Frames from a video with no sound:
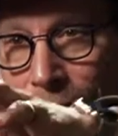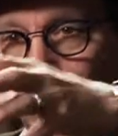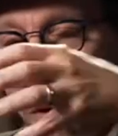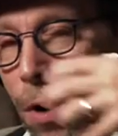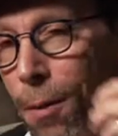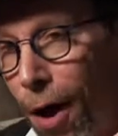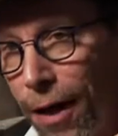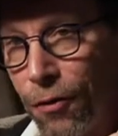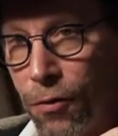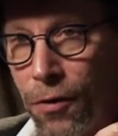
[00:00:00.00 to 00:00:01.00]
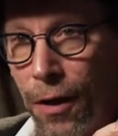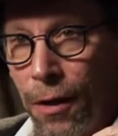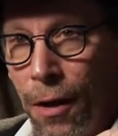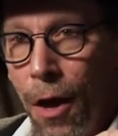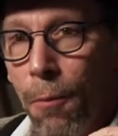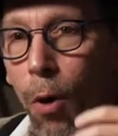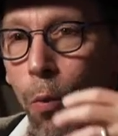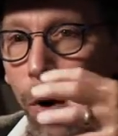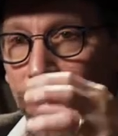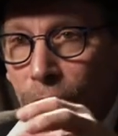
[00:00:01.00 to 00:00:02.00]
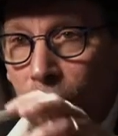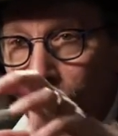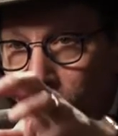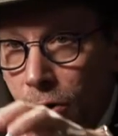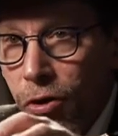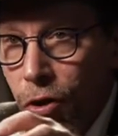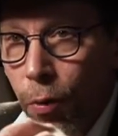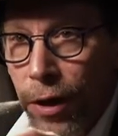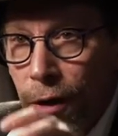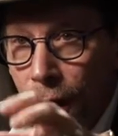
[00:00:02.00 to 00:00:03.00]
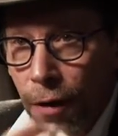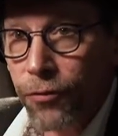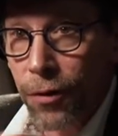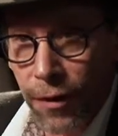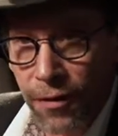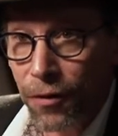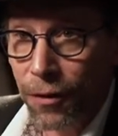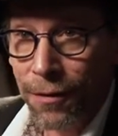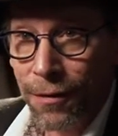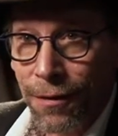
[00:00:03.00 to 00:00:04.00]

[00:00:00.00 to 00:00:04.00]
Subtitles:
Not what am I interested in, but what's going to hook you in enough to listen?